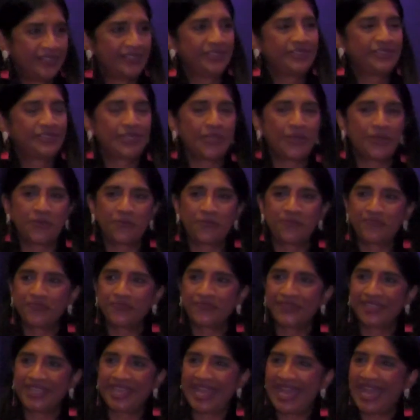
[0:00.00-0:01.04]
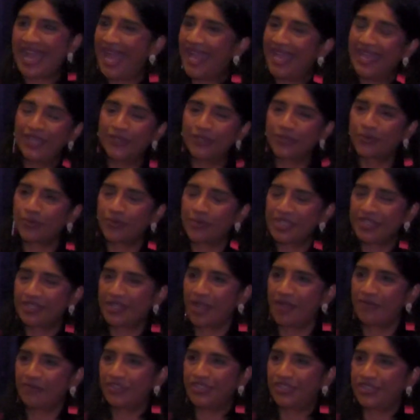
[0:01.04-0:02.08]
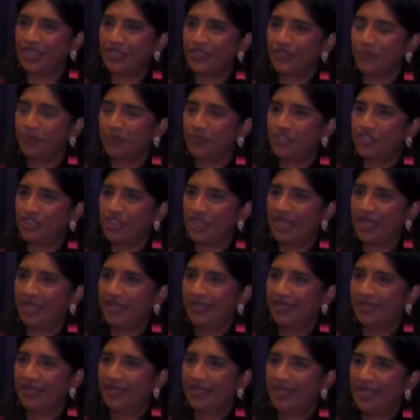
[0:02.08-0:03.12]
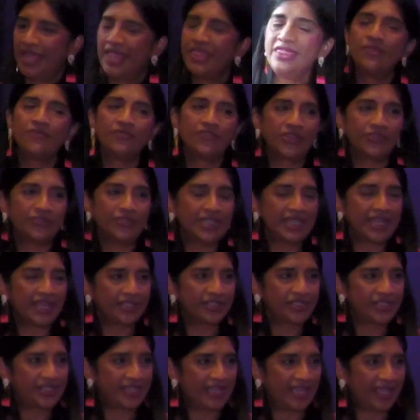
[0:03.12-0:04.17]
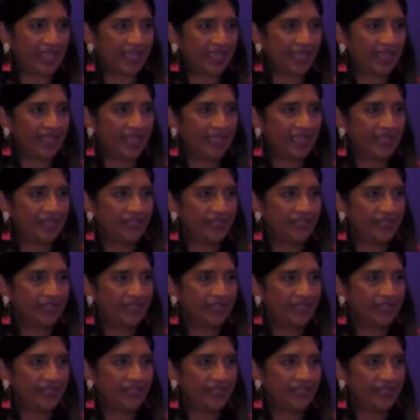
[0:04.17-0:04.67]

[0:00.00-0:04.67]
So I had a great conversation with Jed. The very next day,